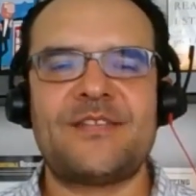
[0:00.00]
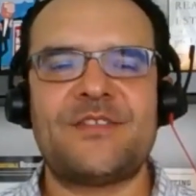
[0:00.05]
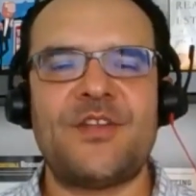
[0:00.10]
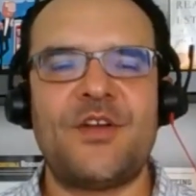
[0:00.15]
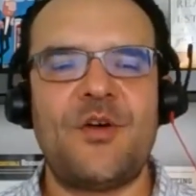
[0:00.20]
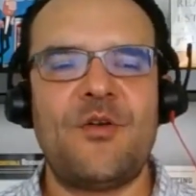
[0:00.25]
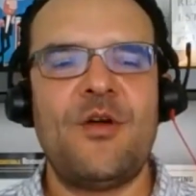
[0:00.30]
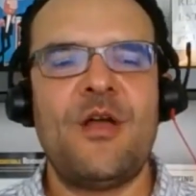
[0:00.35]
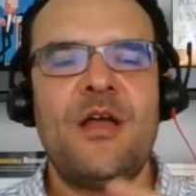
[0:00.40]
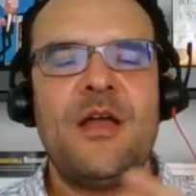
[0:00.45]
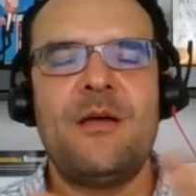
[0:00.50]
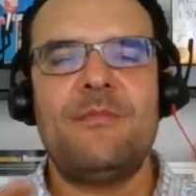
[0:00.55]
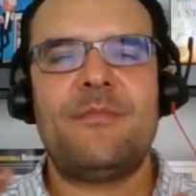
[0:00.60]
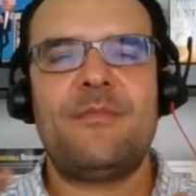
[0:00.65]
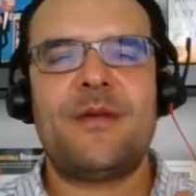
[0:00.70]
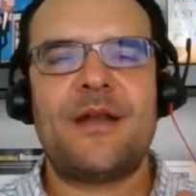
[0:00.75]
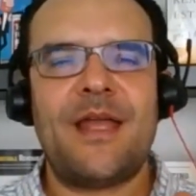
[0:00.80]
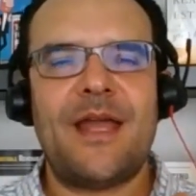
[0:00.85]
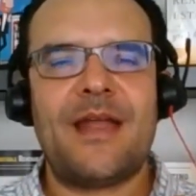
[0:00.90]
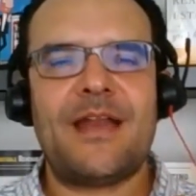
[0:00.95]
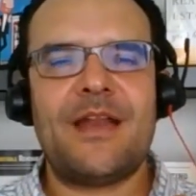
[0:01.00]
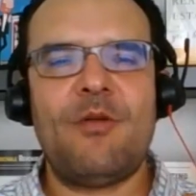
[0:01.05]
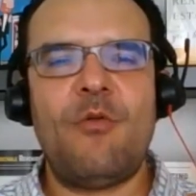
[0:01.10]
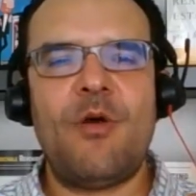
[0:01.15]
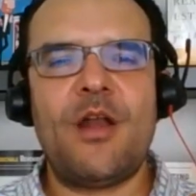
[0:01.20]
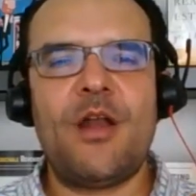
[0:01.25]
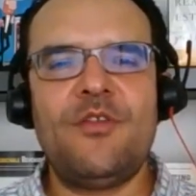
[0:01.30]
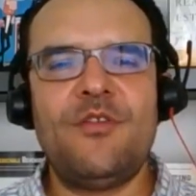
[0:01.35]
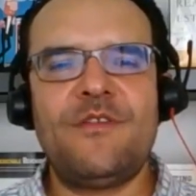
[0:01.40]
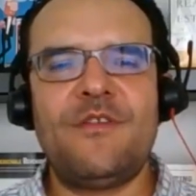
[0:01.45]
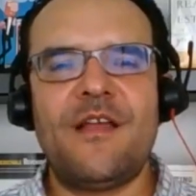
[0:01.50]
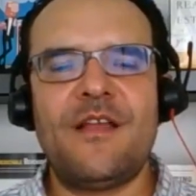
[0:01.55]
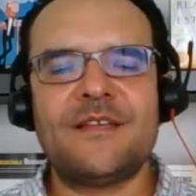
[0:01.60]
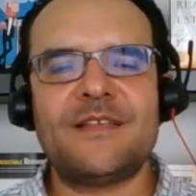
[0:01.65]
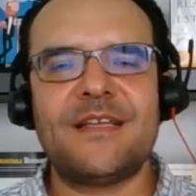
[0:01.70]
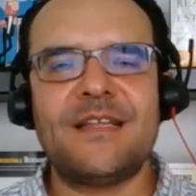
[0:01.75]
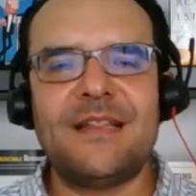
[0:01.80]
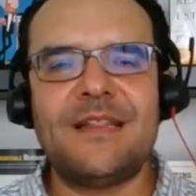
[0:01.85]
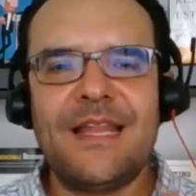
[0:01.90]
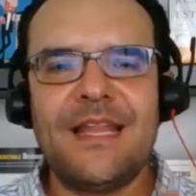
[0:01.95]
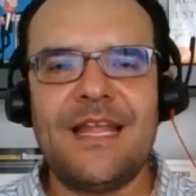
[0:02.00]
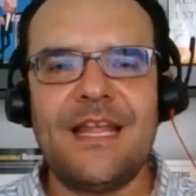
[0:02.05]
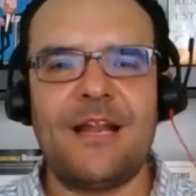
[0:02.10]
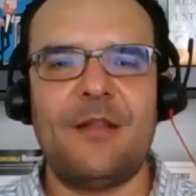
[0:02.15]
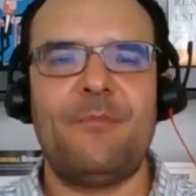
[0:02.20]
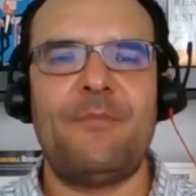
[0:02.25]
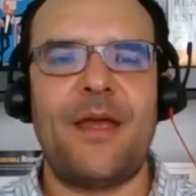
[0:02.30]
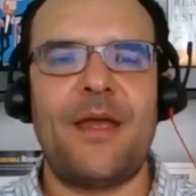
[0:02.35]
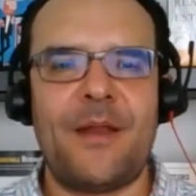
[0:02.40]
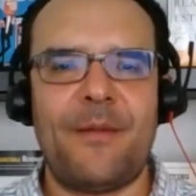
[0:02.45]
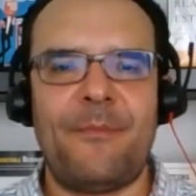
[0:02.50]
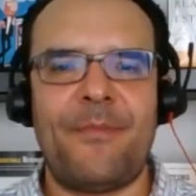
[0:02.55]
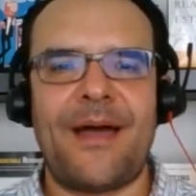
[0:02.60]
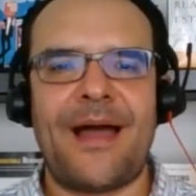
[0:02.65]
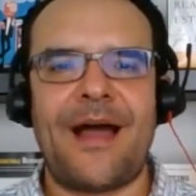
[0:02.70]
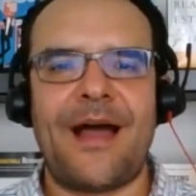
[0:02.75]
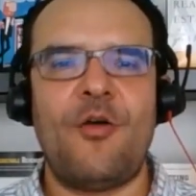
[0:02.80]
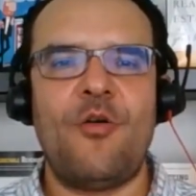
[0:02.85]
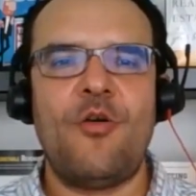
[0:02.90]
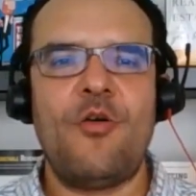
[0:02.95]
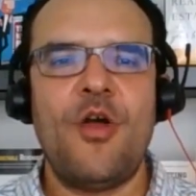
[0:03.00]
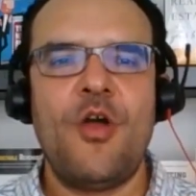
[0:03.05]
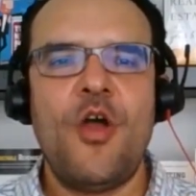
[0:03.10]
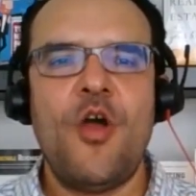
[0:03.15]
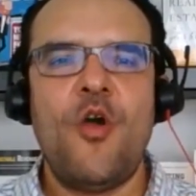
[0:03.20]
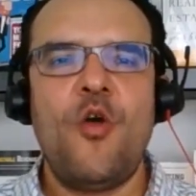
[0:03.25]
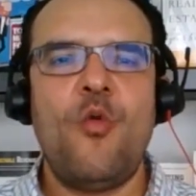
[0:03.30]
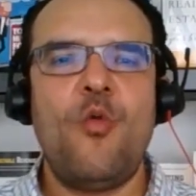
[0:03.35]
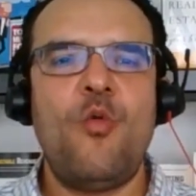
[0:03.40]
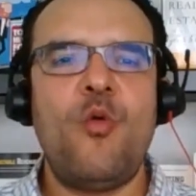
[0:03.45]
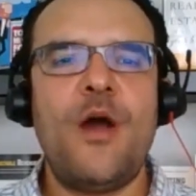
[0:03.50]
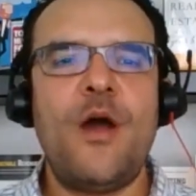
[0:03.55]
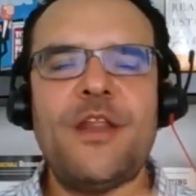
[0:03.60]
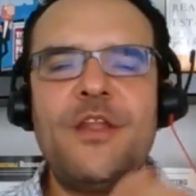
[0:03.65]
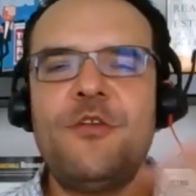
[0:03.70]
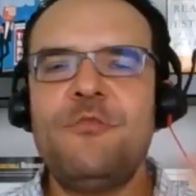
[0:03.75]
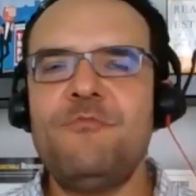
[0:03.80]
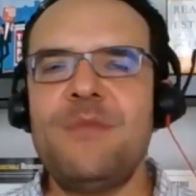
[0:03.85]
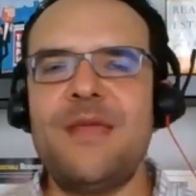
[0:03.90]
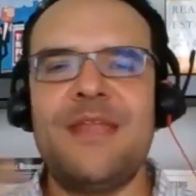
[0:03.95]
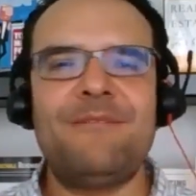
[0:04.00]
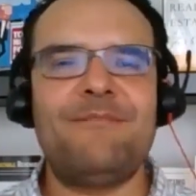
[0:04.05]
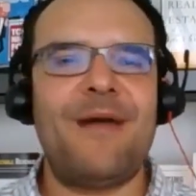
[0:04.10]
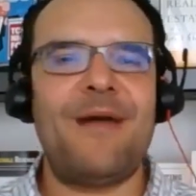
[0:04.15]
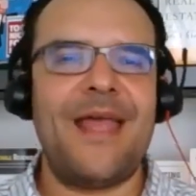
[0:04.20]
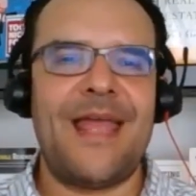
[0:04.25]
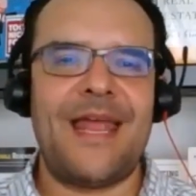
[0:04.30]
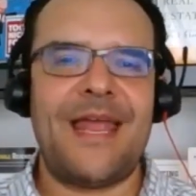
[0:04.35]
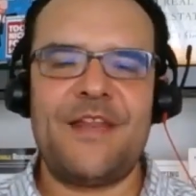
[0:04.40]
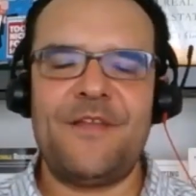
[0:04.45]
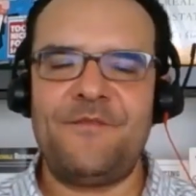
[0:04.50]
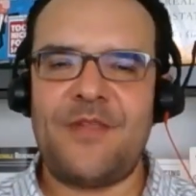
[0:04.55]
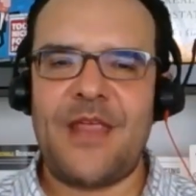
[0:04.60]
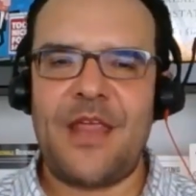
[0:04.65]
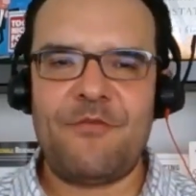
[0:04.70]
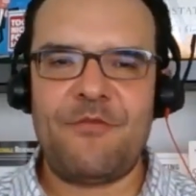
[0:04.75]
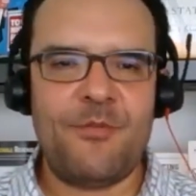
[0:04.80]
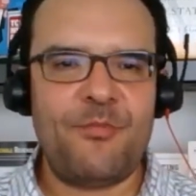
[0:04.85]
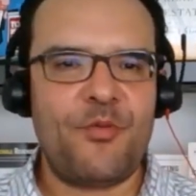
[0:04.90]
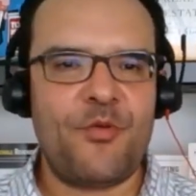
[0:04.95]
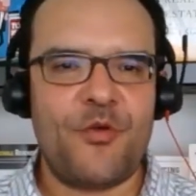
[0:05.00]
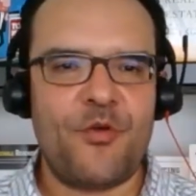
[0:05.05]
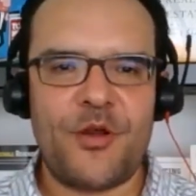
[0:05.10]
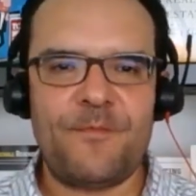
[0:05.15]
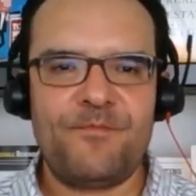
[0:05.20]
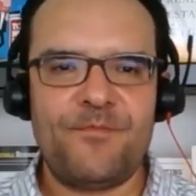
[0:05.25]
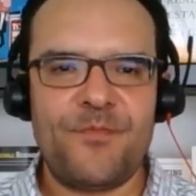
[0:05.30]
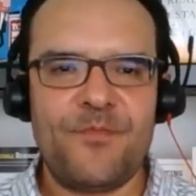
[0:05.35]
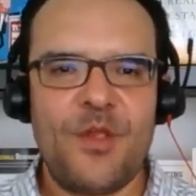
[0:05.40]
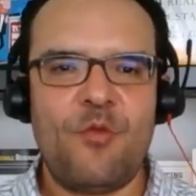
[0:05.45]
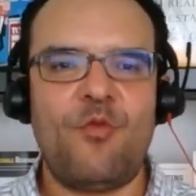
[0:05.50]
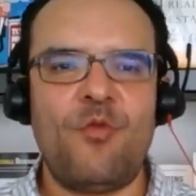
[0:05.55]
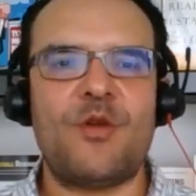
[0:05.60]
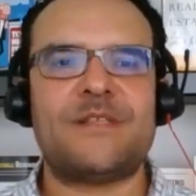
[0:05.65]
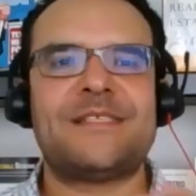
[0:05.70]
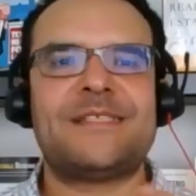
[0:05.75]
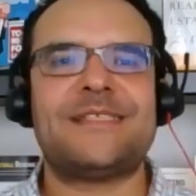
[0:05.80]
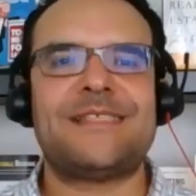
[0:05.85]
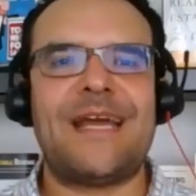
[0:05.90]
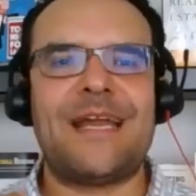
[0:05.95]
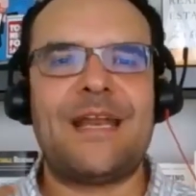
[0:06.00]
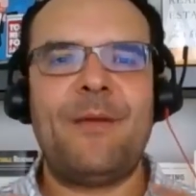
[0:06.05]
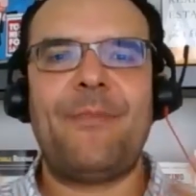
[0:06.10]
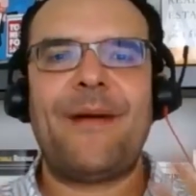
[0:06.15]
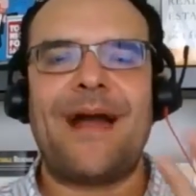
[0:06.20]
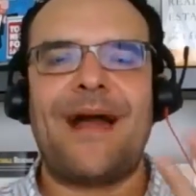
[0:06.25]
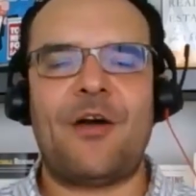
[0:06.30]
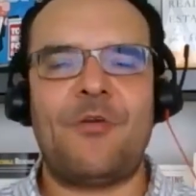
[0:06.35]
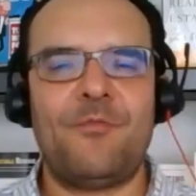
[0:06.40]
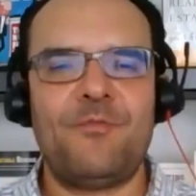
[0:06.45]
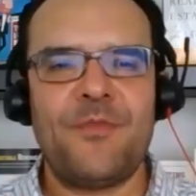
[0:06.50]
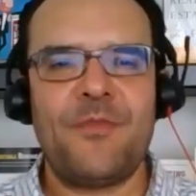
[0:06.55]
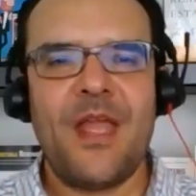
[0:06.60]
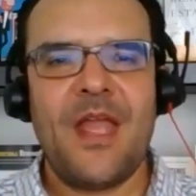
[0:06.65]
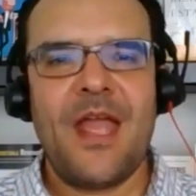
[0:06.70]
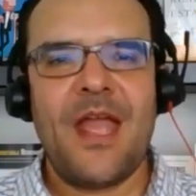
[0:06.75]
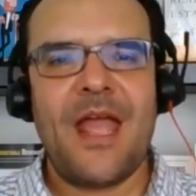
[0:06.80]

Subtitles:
So, Mariana, why don't you tell us a little bit about what do you mean by end of day report? What's that about?